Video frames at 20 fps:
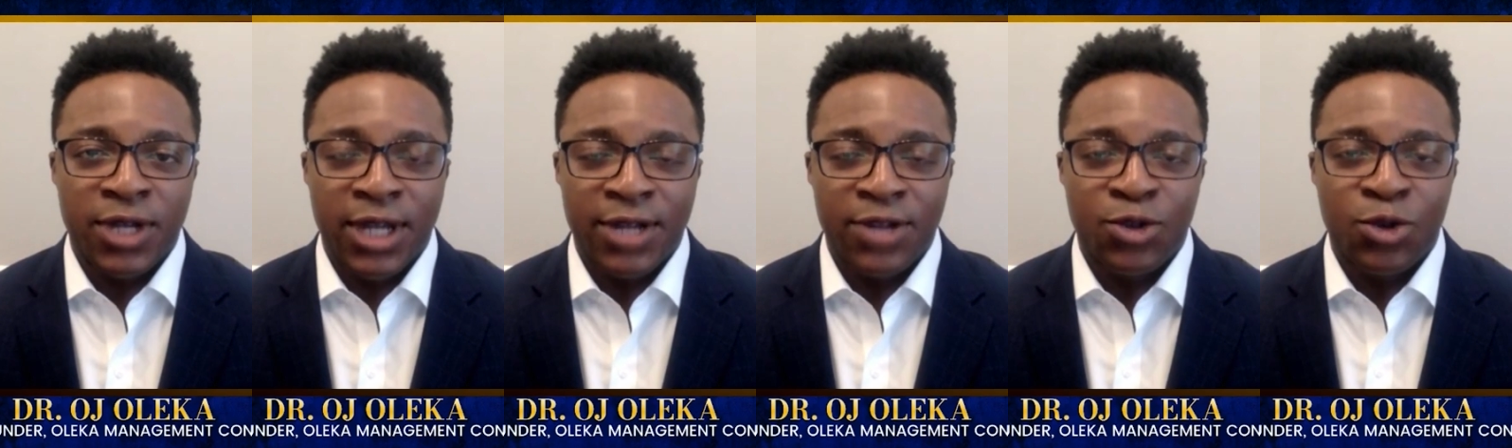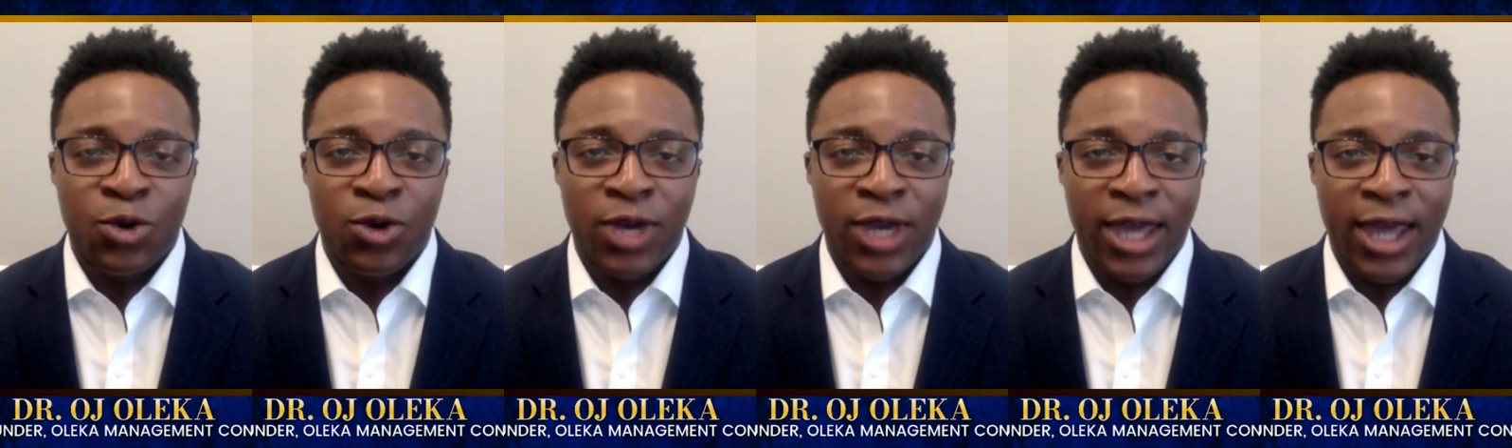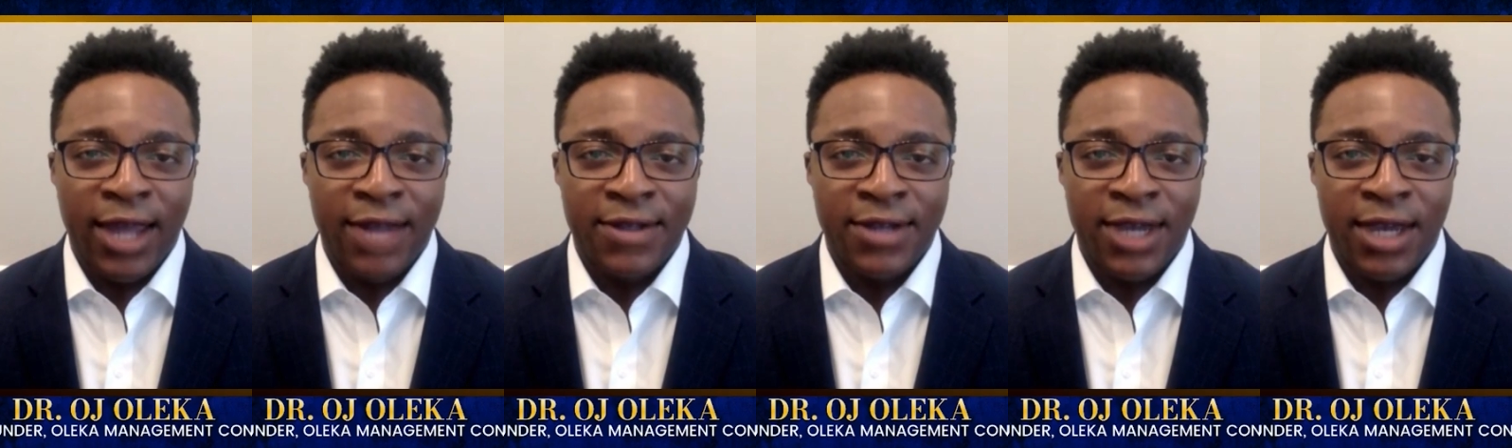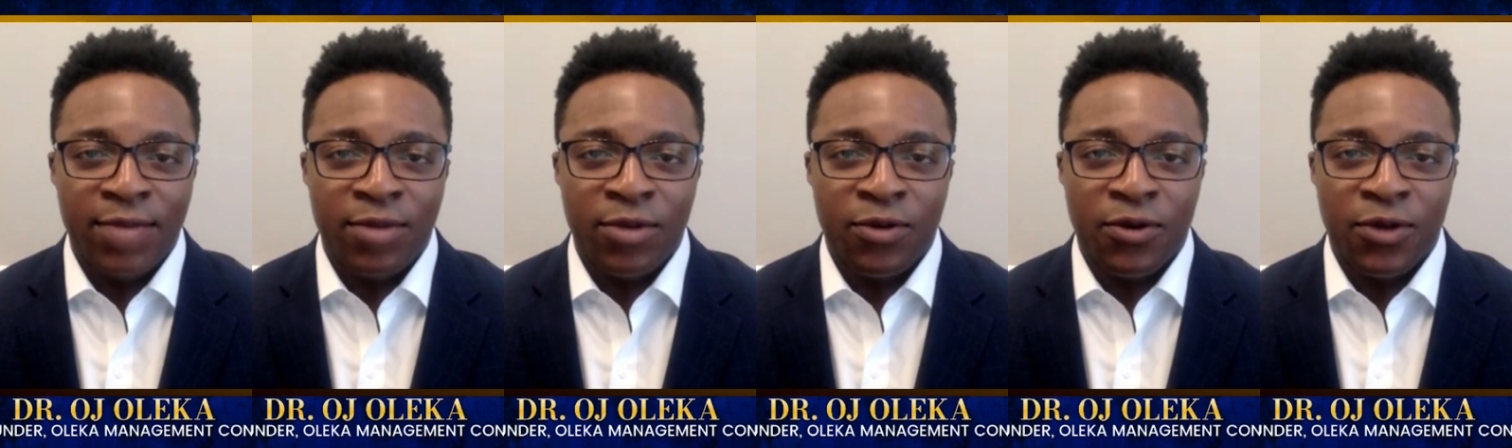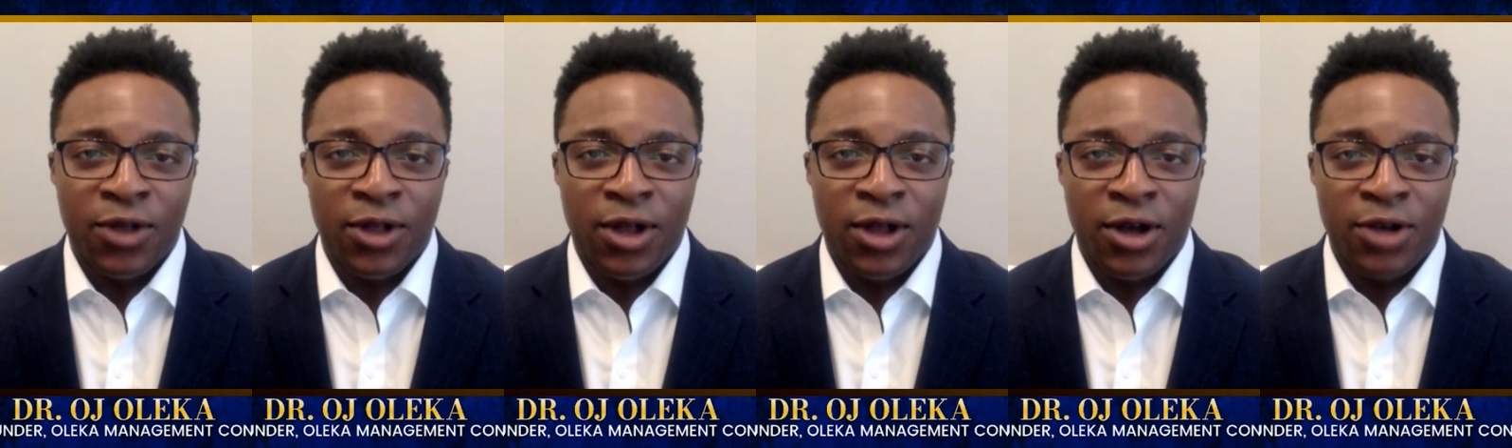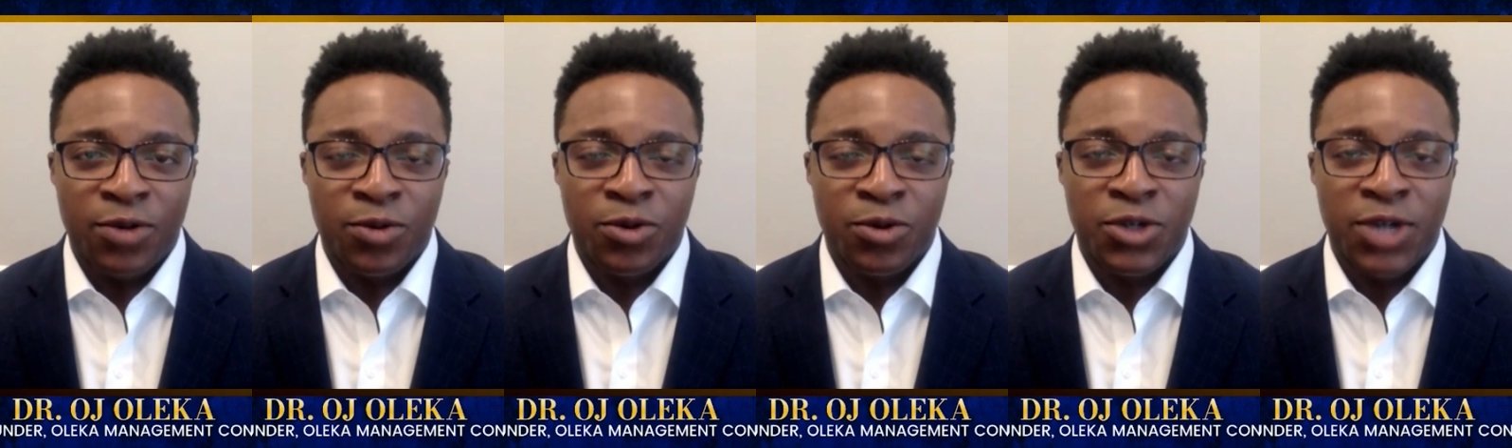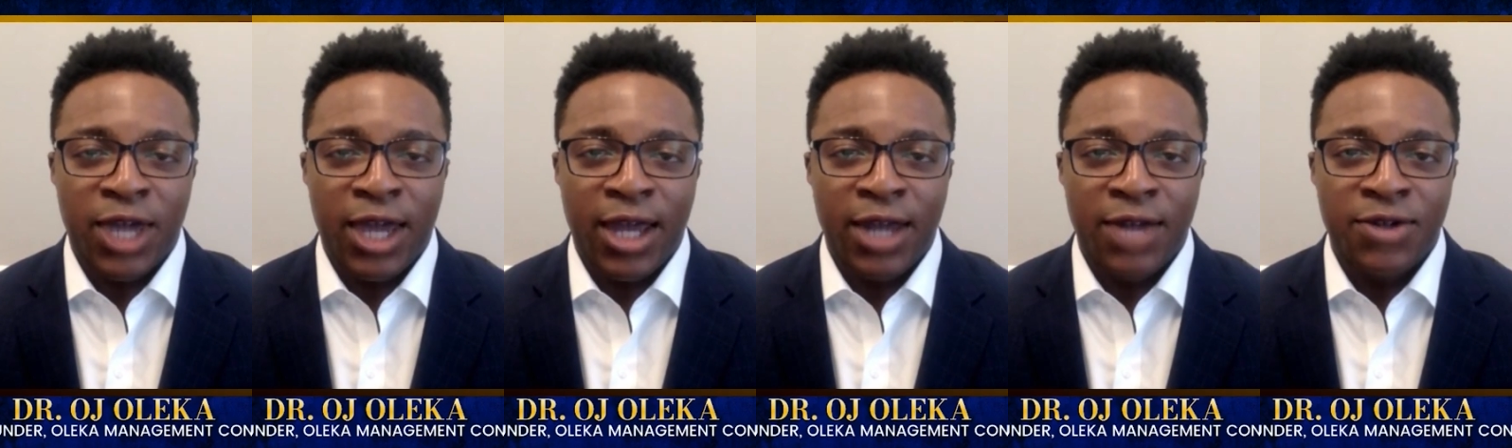they did in 2018 before the laws were
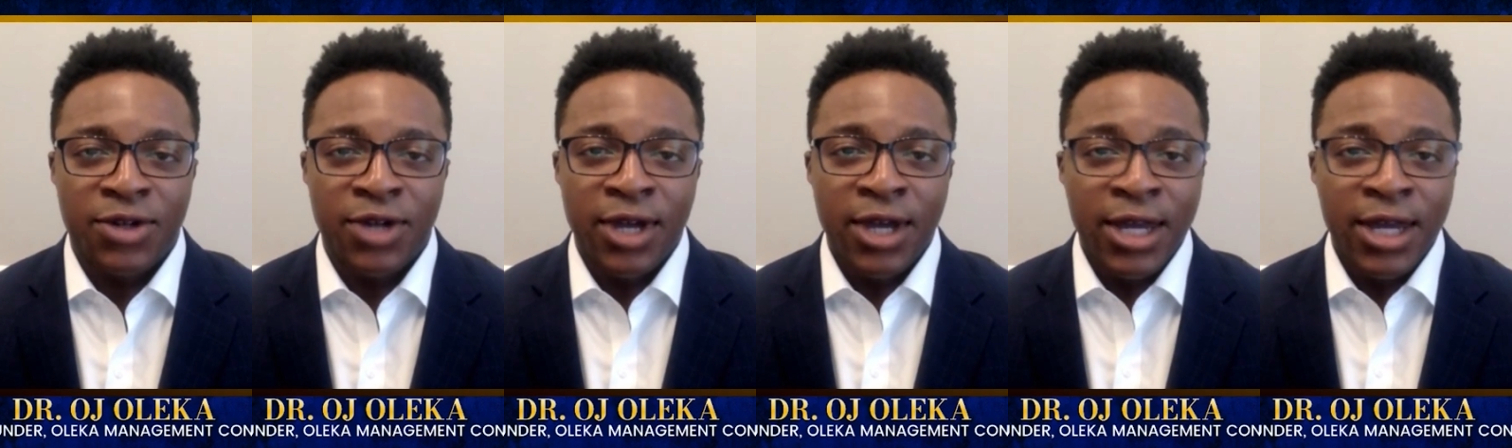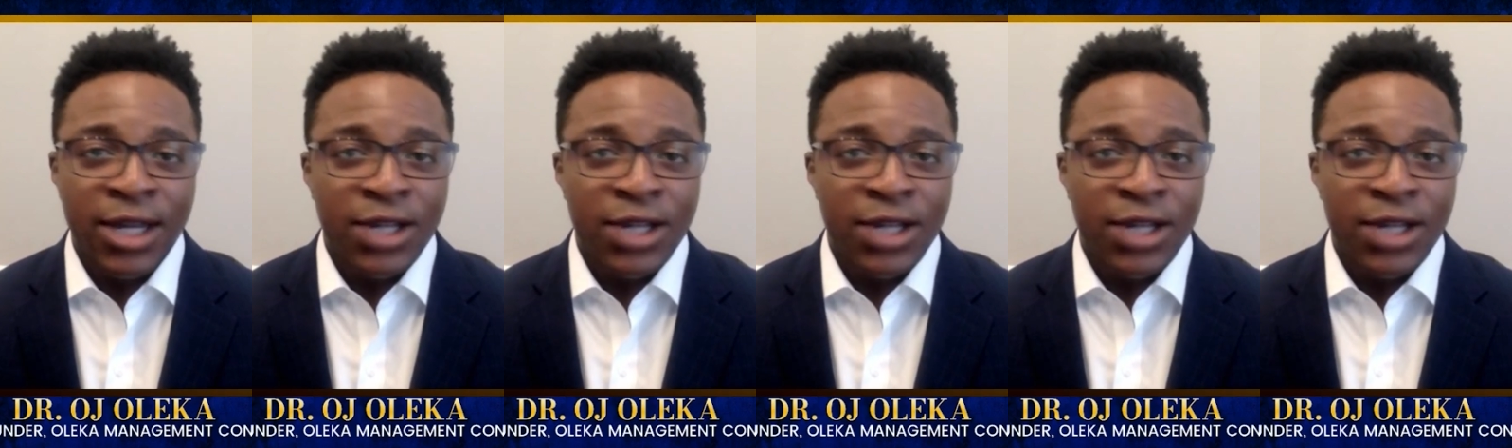changed.